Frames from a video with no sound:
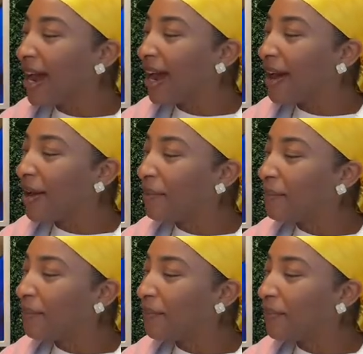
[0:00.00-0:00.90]

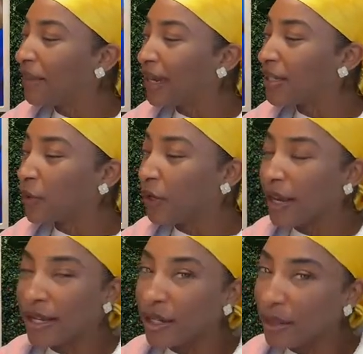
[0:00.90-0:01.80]
That is where you
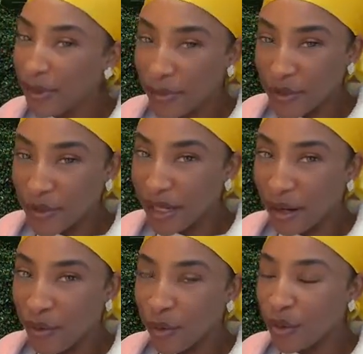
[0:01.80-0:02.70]
guys are going to be able to see
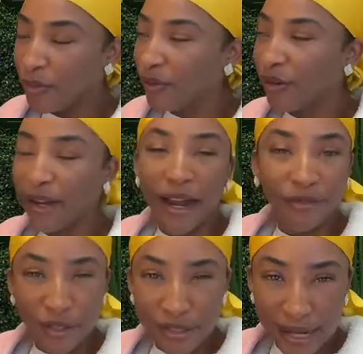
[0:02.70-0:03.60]
all of those before and
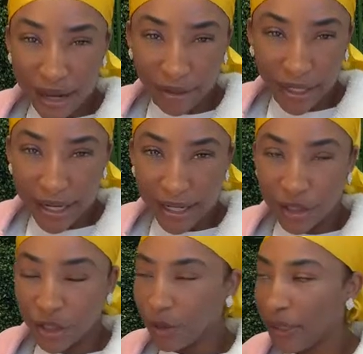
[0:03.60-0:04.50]
afters that I really
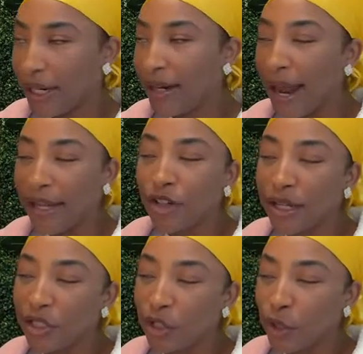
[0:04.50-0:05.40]
can't show here. I
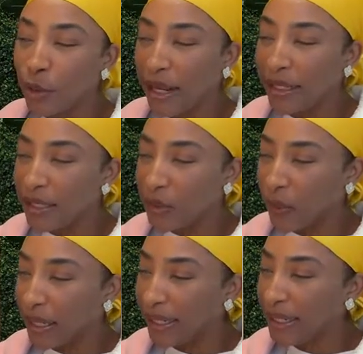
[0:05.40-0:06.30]
tried to show you at least
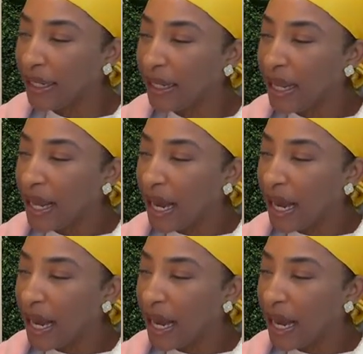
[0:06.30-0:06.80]
one.